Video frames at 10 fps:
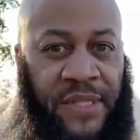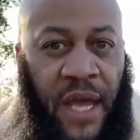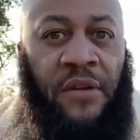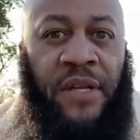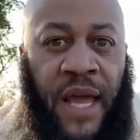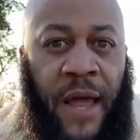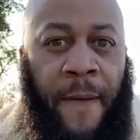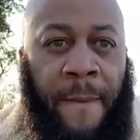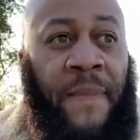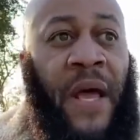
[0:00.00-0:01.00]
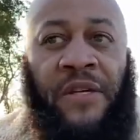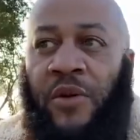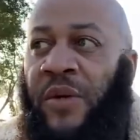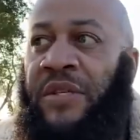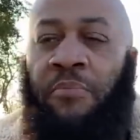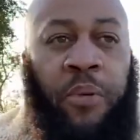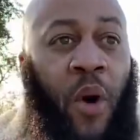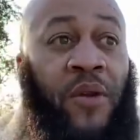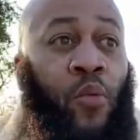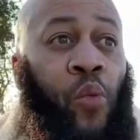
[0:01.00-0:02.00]
tell you that. So it's
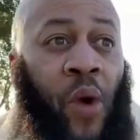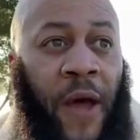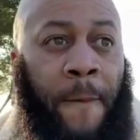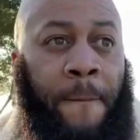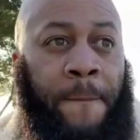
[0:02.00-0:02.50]
important what